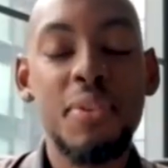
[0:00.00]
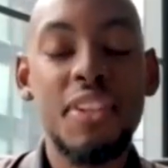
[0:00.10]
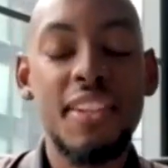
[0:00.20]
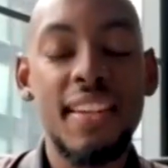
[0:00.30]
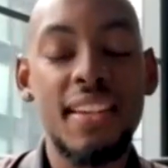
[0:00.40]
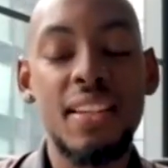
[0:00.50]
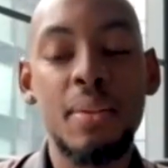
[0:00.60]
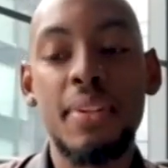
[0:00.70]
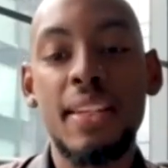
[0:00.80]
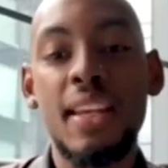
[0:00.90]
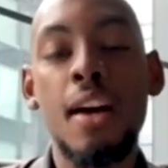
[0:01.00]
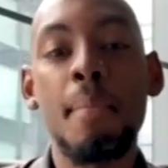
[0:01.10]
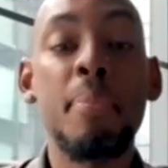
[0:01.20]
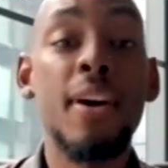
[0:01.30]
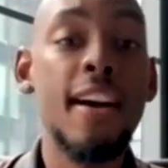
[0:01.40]
I appreciate that, Kimba.
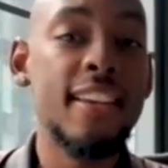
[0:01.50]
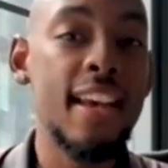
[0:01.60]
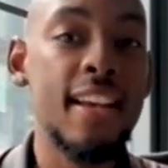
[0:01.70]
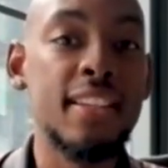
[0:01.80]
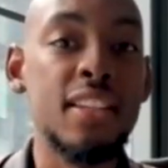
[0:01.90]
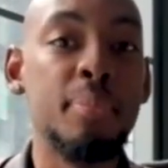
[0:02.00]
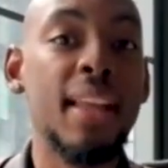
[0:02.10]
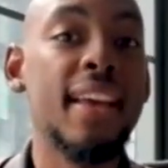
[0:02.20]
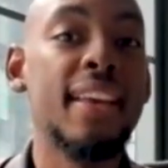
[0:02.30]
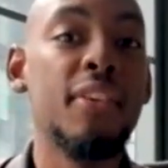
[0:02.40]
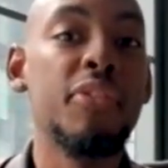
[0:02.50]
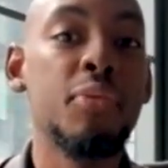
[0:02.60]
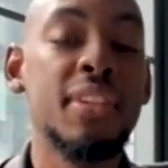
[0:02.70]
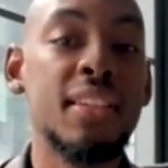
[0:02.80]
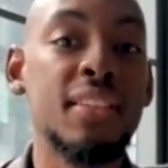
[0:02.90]
Yeah, my podcast is
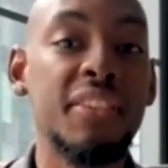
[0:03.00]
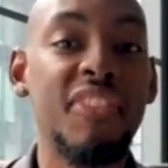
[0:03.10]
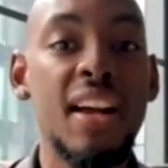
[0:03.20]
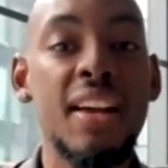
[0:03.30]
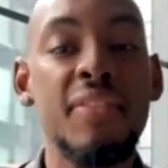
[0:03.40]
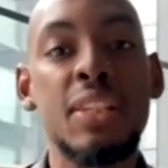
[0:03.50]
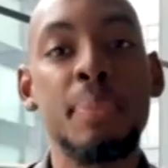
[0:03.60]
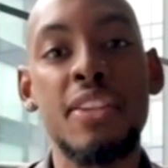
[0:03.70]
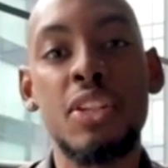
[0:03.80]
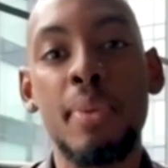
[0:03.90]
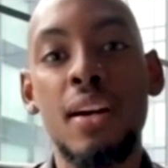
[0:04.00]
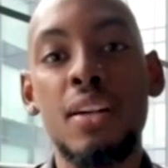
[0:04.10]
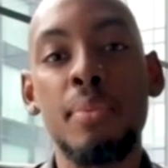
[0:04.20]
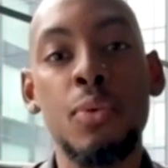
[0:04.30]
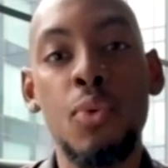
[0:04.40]
Black Health 365. It's
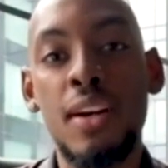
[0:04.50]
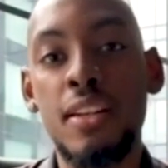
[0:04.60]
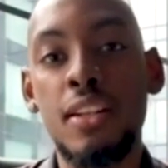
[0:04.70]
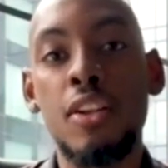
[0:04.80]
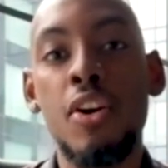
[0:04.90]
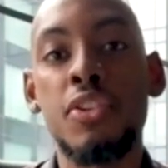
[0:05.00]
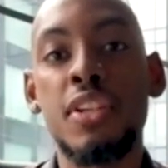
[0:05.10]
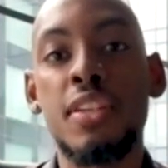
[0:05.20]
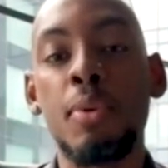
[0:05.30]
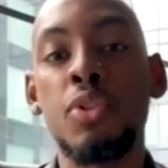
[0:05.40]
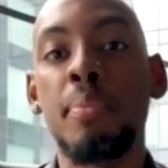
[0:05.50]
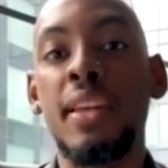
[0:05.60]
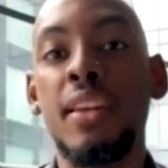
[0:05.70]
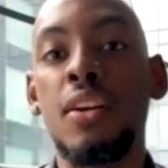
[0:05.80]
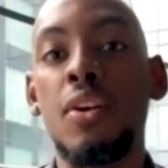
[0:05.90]
sponsored by Urban One, the largest
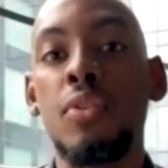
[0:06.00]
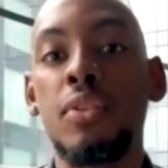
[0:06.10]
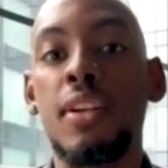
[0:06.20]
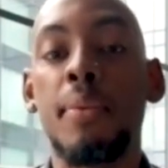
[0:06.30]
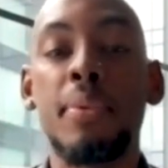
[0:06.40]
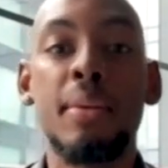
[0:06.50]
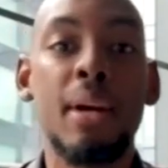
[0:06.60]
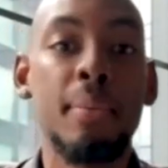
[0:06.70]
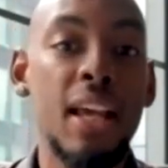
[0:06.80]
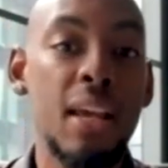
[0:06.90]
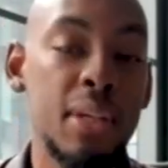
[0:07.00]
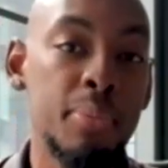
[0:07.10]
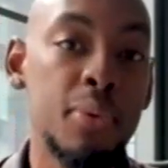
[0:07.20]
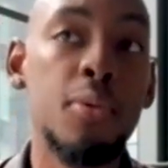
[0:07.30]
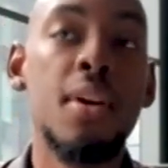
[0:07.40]
multimedia-owned company by
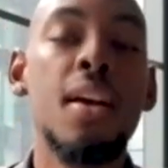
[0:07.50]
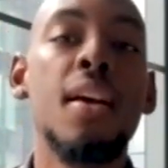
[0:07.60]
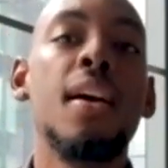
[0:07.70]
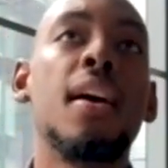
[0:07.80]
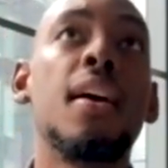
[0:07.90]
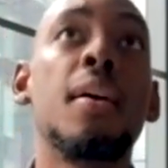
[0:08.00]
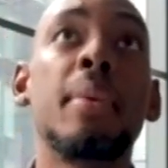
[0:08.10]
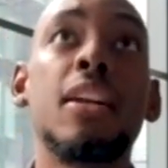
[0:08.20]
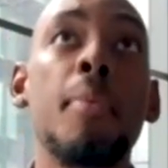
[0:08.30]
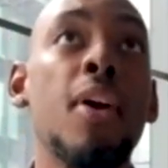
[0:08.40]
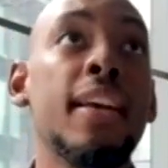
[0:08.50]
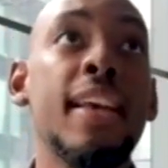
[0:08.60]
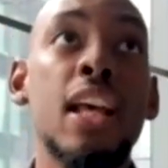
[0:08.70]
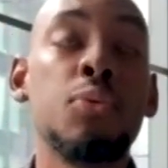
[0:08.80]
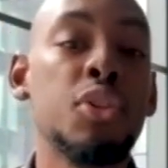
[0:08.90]
Black people. And
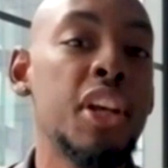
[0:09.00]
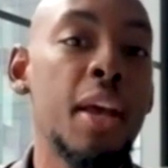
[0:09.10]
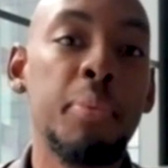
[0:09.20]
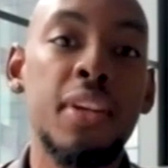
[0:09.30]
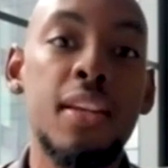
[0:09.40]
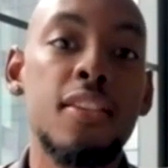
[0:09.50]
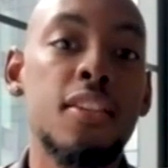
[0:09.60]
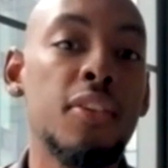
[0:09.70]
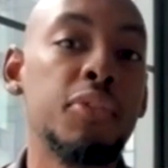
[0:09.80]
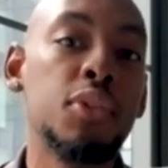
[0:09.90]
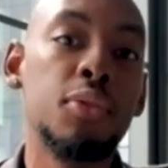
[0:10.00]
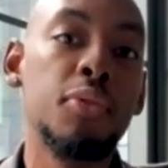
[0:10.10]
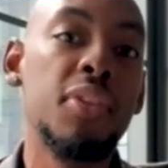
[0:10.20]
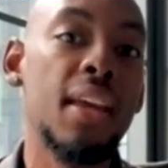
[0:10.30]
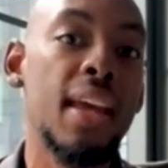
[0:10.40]
our podcast, we're champions
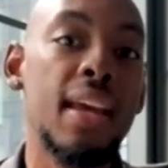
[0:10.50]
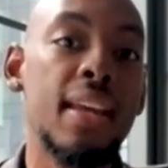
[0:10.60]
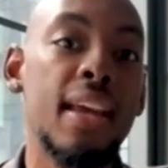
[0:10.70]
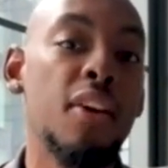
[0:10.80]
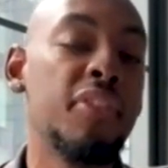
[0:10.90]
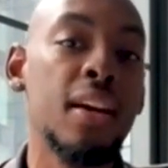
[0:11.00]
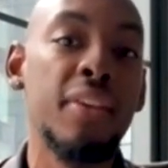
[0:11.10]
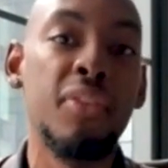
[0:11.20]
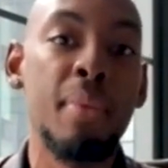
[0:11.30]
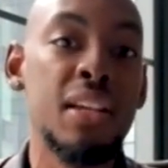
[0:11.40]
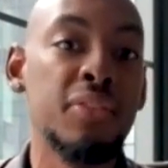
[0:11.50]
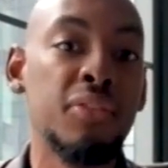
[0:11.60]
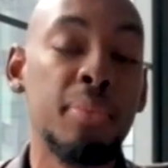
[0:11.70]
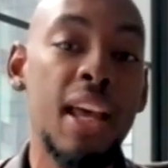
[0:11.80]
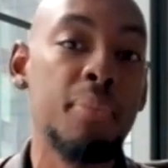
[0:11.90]
of truth and healthcare
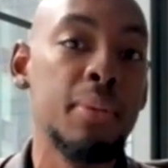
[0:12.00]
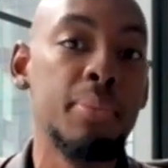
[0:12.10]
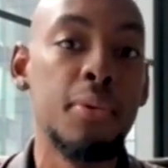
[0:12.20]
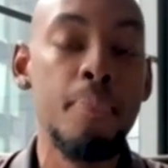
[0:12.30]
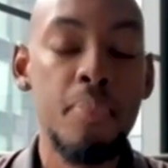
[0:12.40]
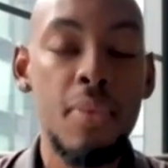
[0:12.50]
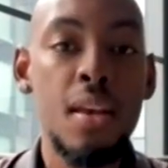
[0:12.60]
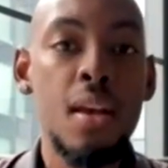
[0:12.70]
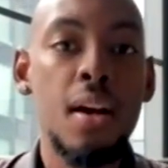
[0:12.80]
information for Black people.